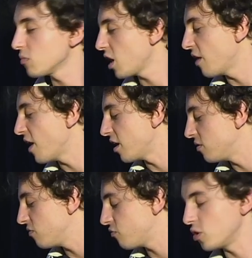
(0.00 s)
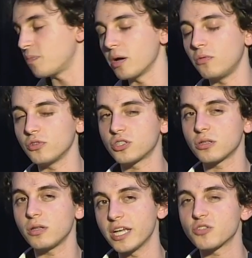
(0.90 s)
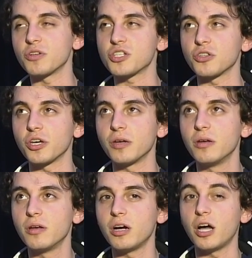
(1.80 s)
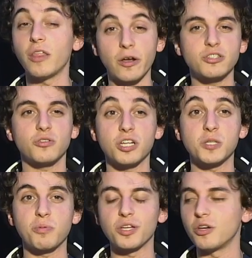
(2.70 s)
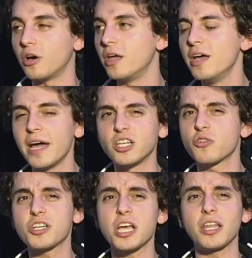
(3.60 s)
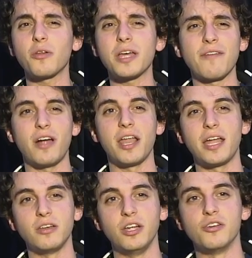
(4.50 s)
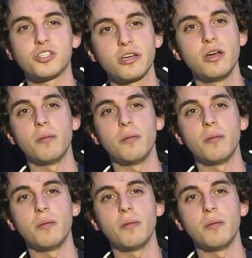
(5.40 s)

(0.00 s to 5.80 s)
I've had Fruity Pebbles less recently. Uh, that also tastes pretty good. And Trix I literally have not had in years.